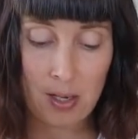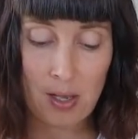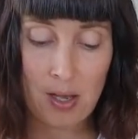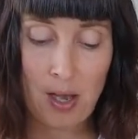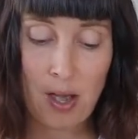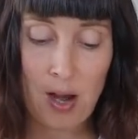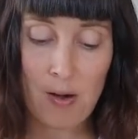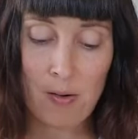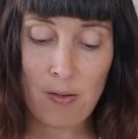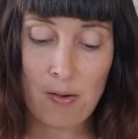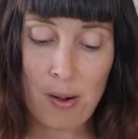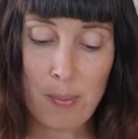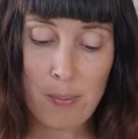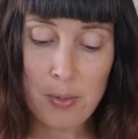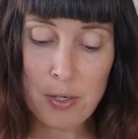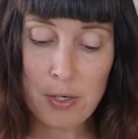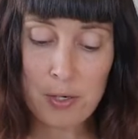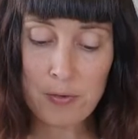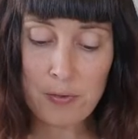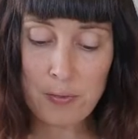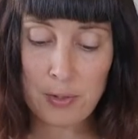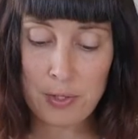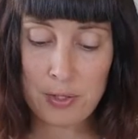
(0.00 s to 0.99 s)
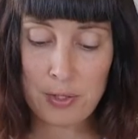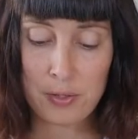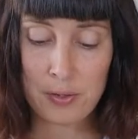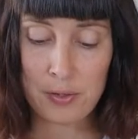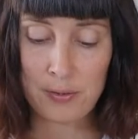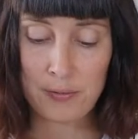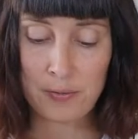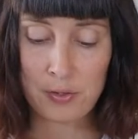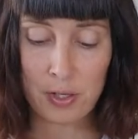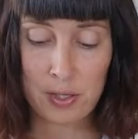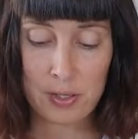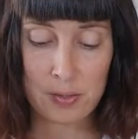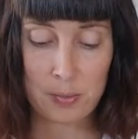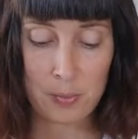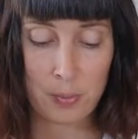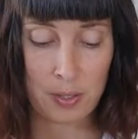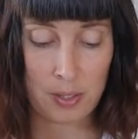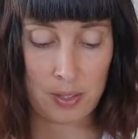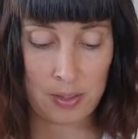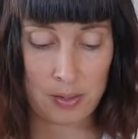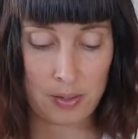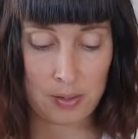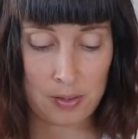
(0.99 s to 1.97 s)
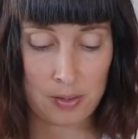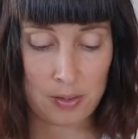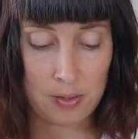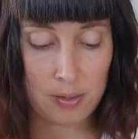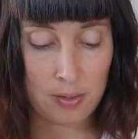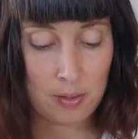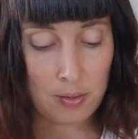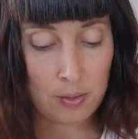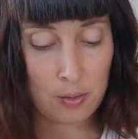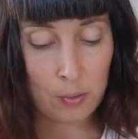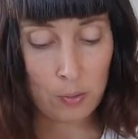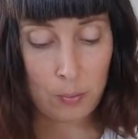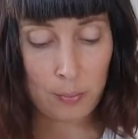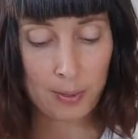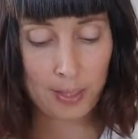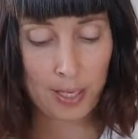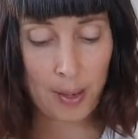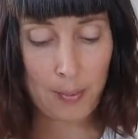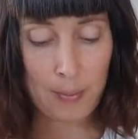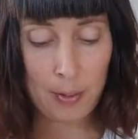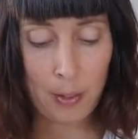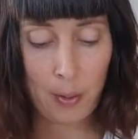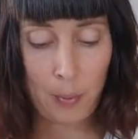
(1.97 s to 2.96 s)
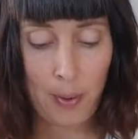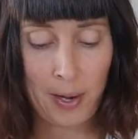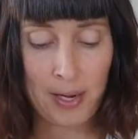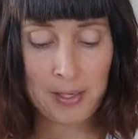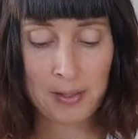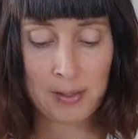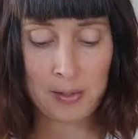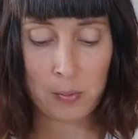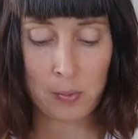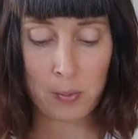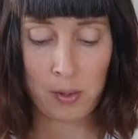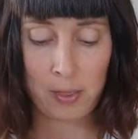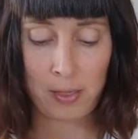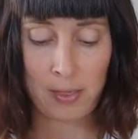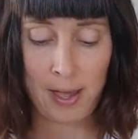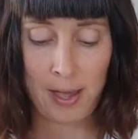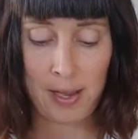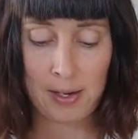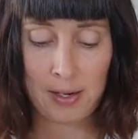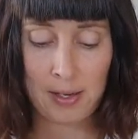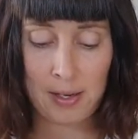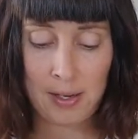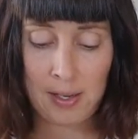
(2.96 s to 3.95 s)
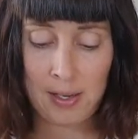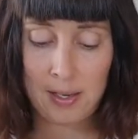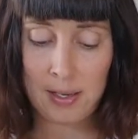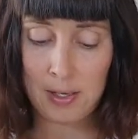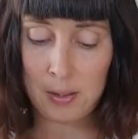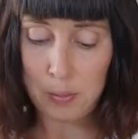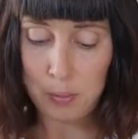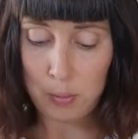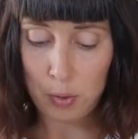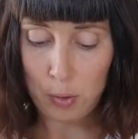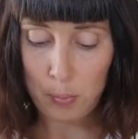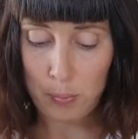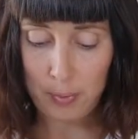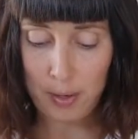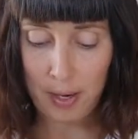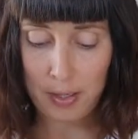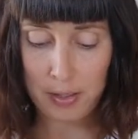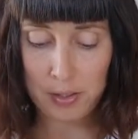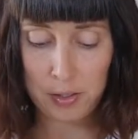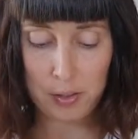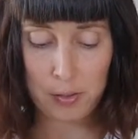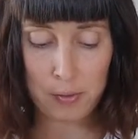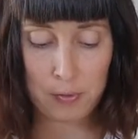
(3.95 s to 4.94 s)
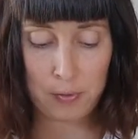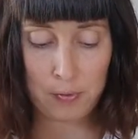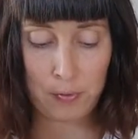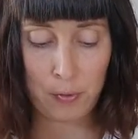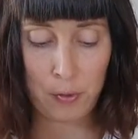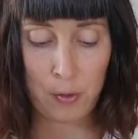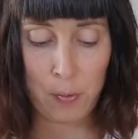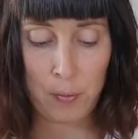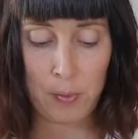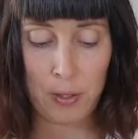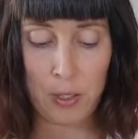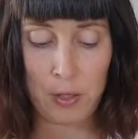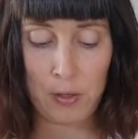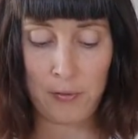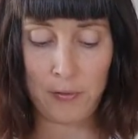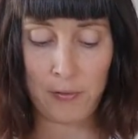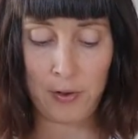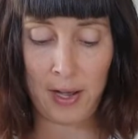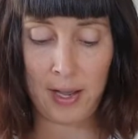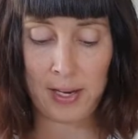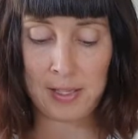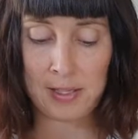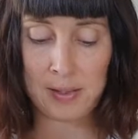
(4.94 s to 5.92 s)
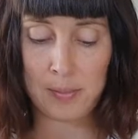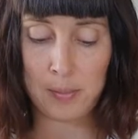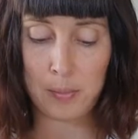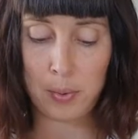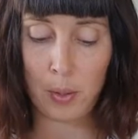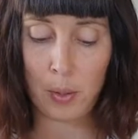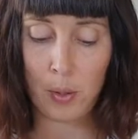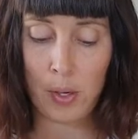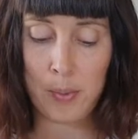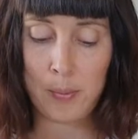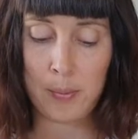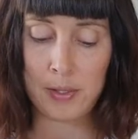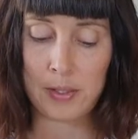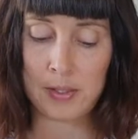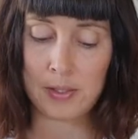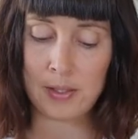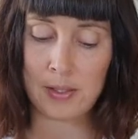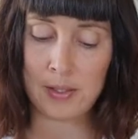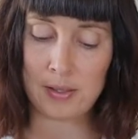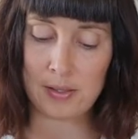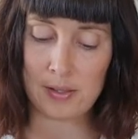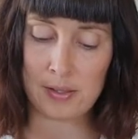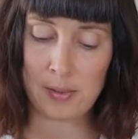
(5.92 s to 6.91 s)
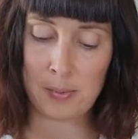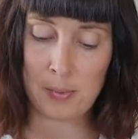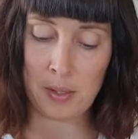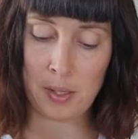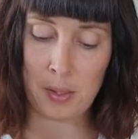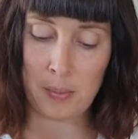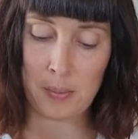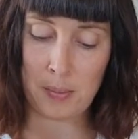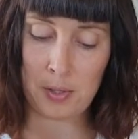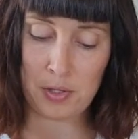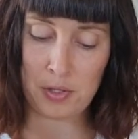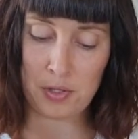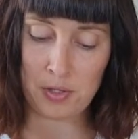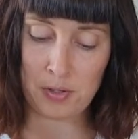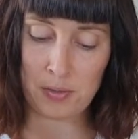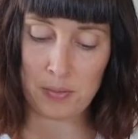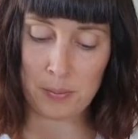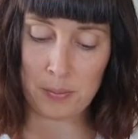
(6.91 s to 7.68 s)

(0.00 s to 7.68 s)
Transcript: A remnant of which you have just witnessed, you will become acquainted with that in a more practical form when you find employment in a similar mission.